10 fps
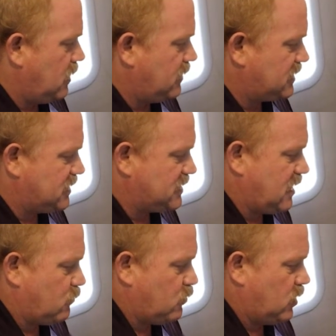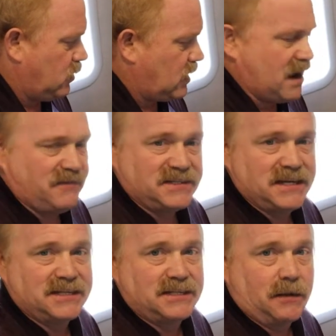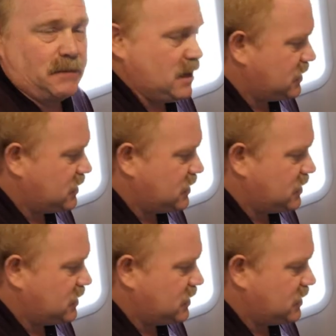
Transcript: This is a real life system.